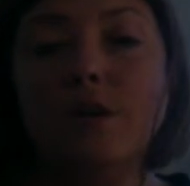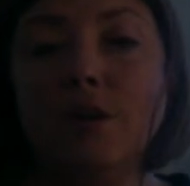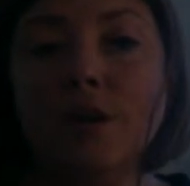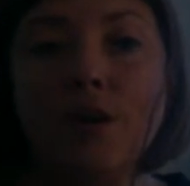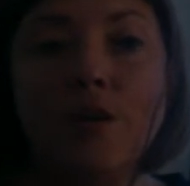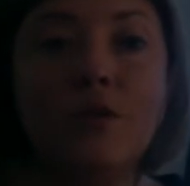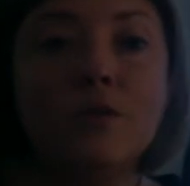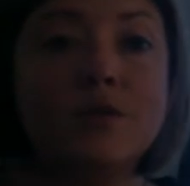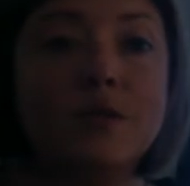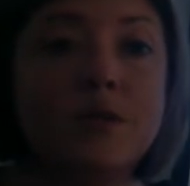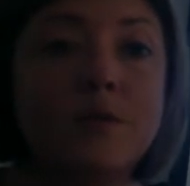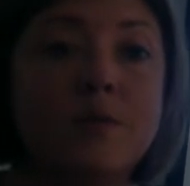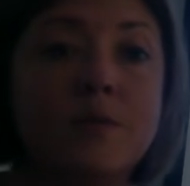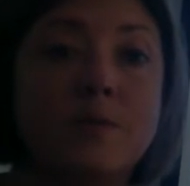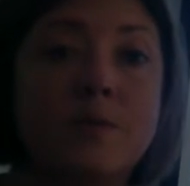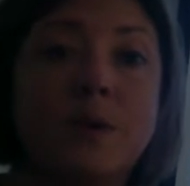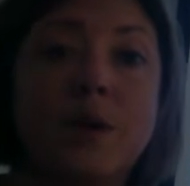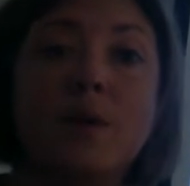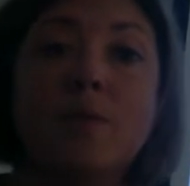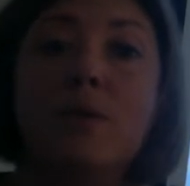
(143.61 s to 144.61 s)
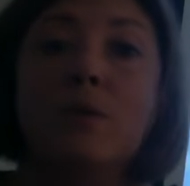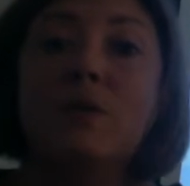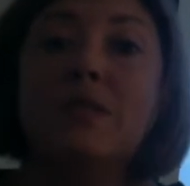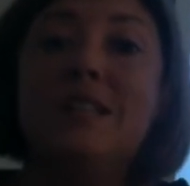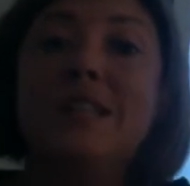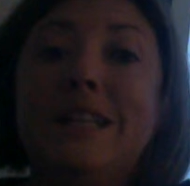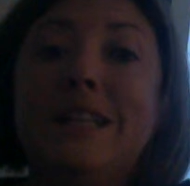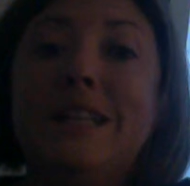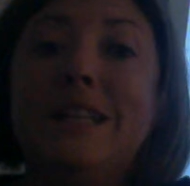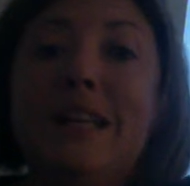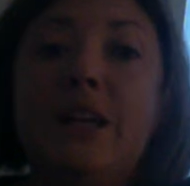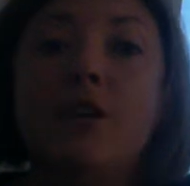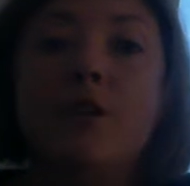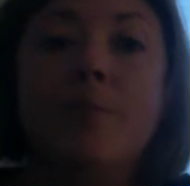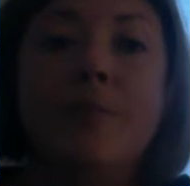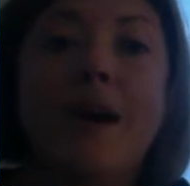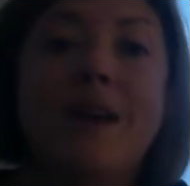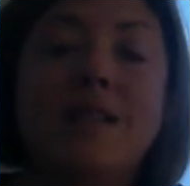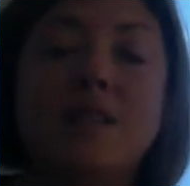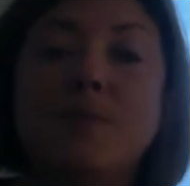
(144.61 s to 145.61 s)
low sperm motility or
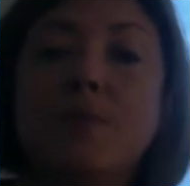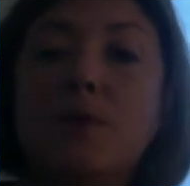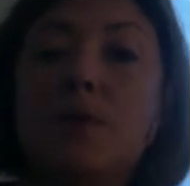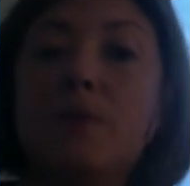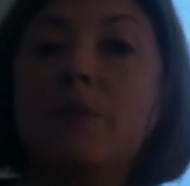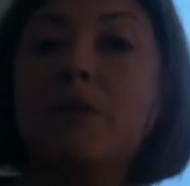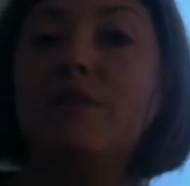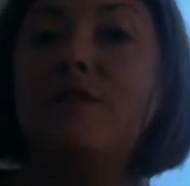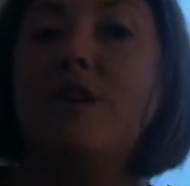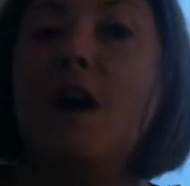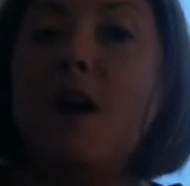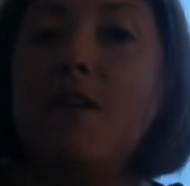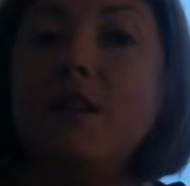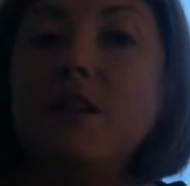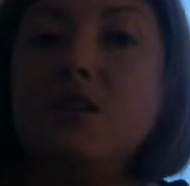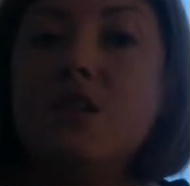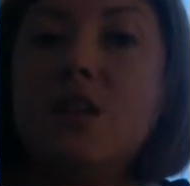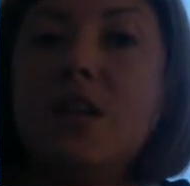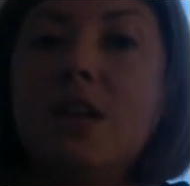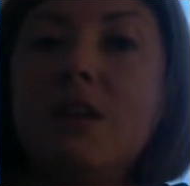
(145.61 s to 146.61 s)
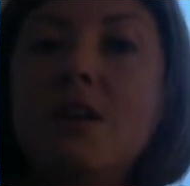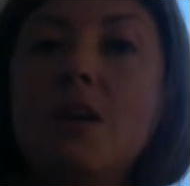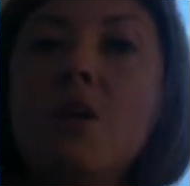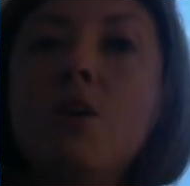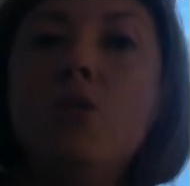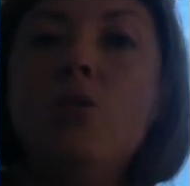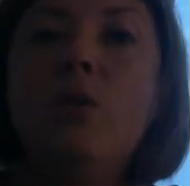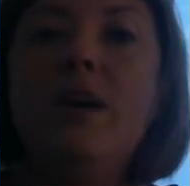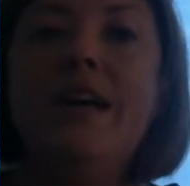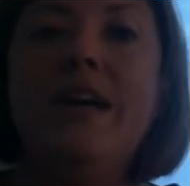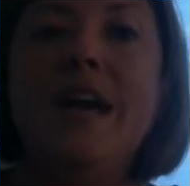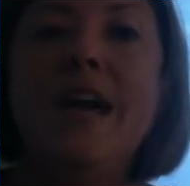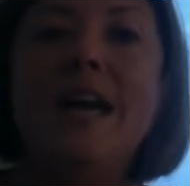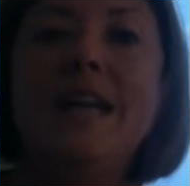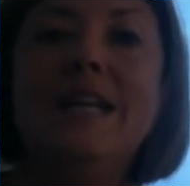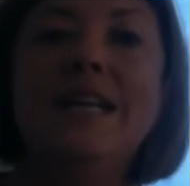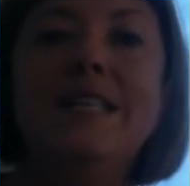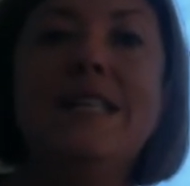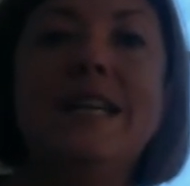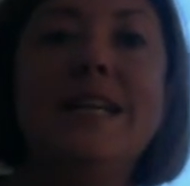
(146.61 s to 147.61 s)
bad sperm morphology, we
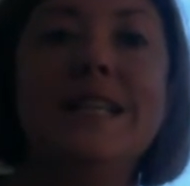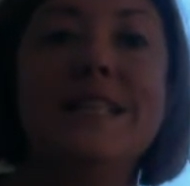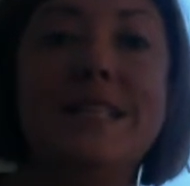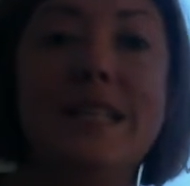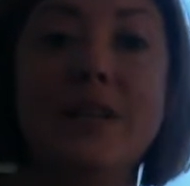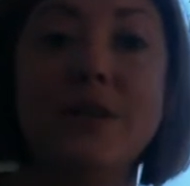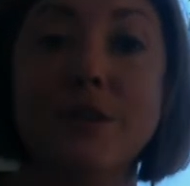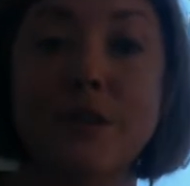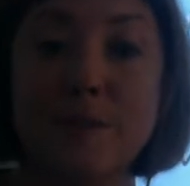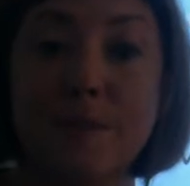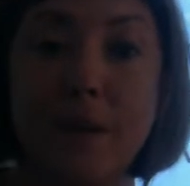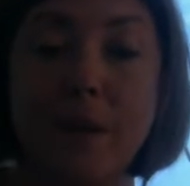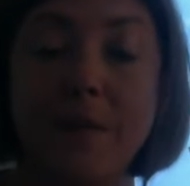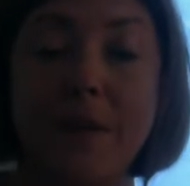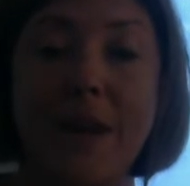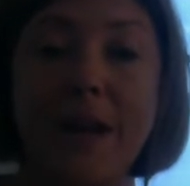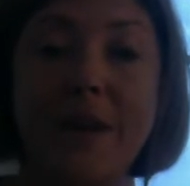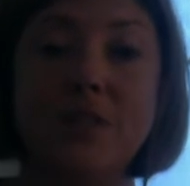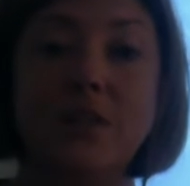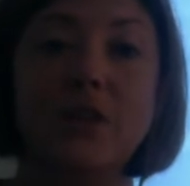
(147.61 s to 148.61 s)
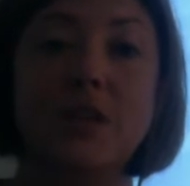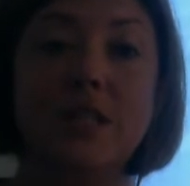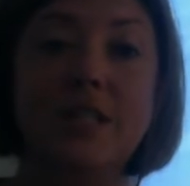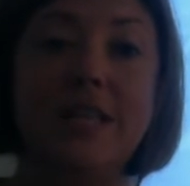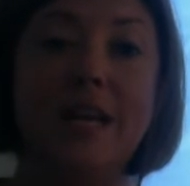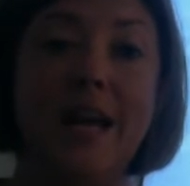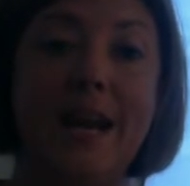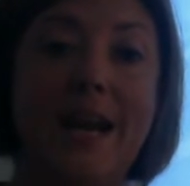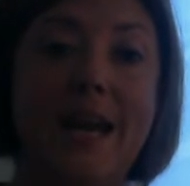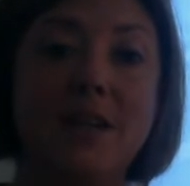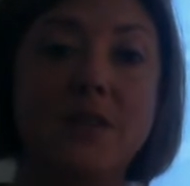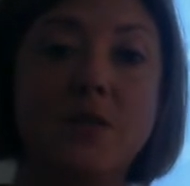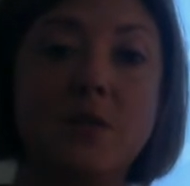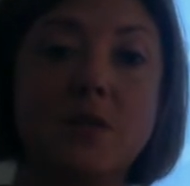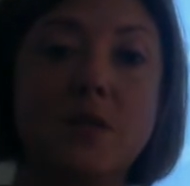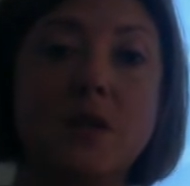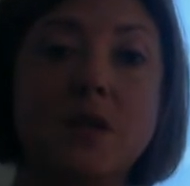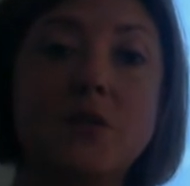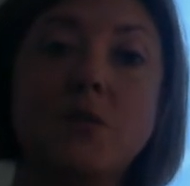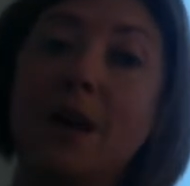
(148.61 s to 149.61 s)
can take a single sperm that has good DNA. So as
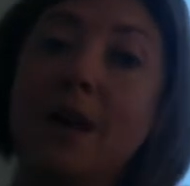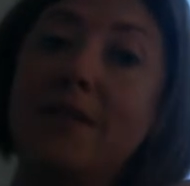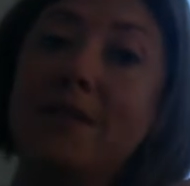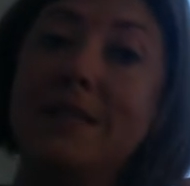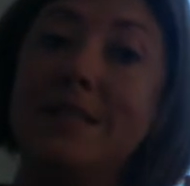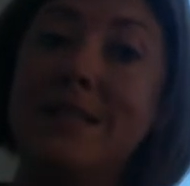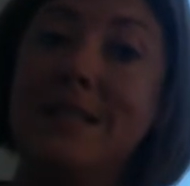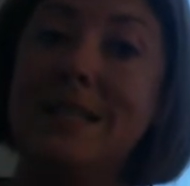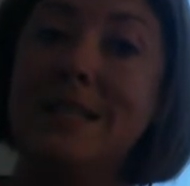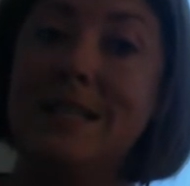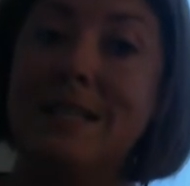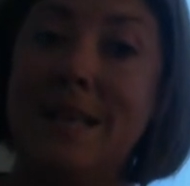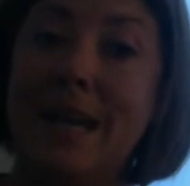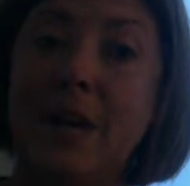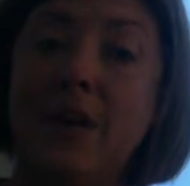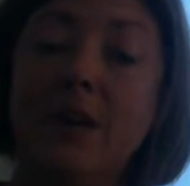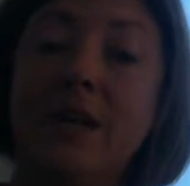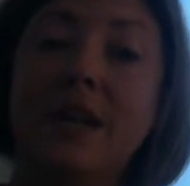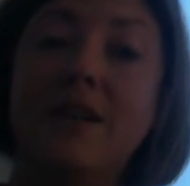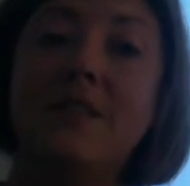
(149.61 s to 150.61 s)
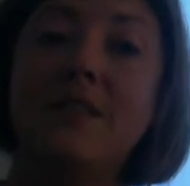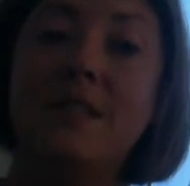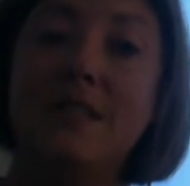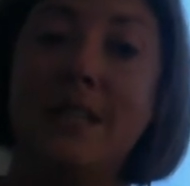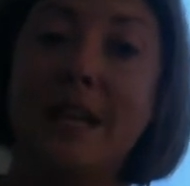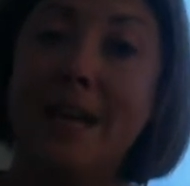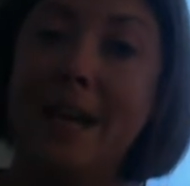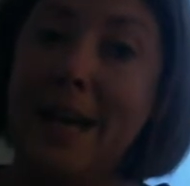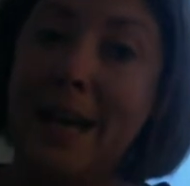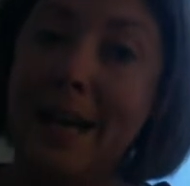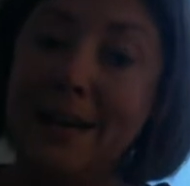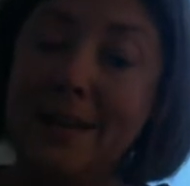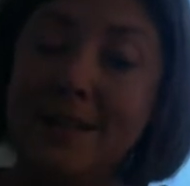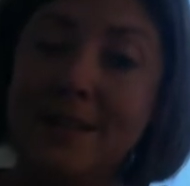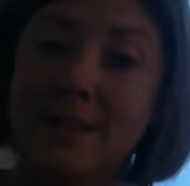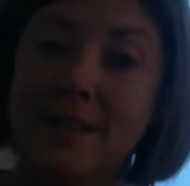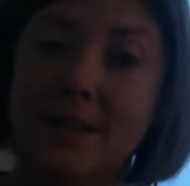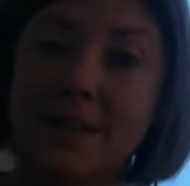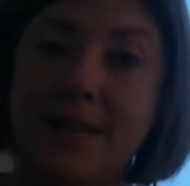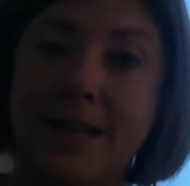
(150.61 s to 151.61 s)
long as we have the integrity of the DNA is
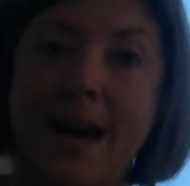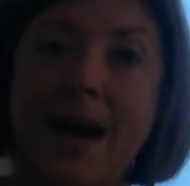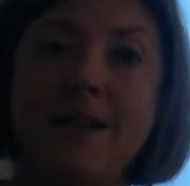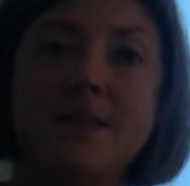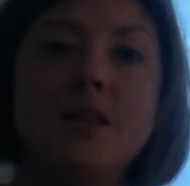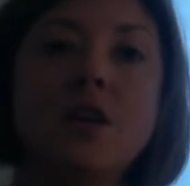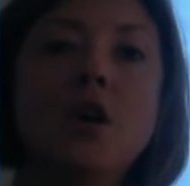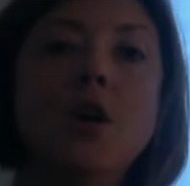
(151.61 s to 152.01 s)
still intact,